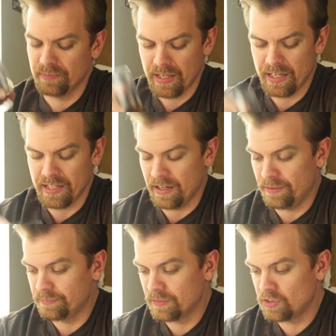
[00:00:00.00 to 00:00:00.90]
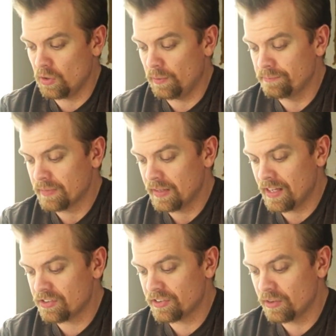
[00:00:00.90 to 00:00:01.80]
Anyhow, so
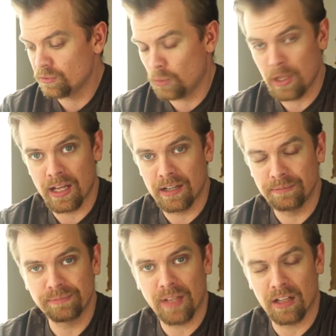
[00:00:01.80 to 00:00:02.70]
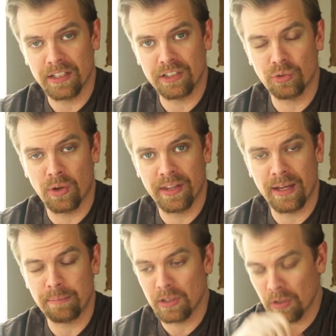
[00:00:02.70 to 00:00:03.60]
that's Voila. I'll link to all
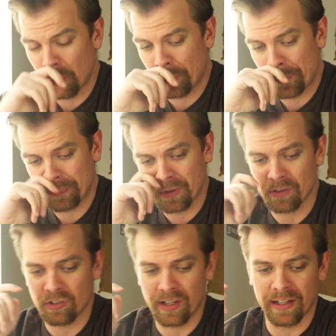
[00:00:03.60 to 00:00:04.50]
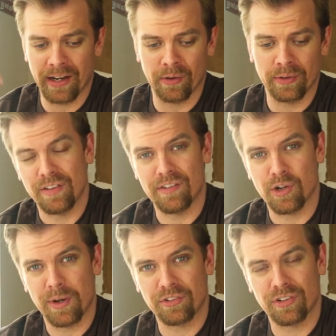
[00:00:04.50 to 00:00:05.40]
that below, and you can check it out. If you have any
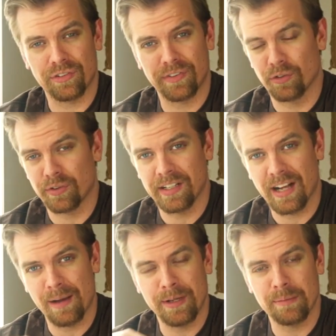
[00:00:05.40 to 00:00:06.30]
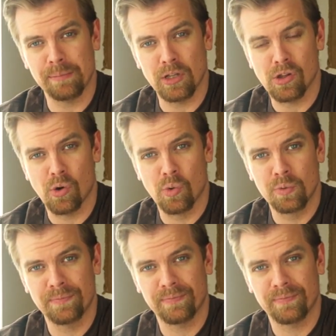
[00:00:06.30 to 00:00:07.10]
questions, feel free to comment below.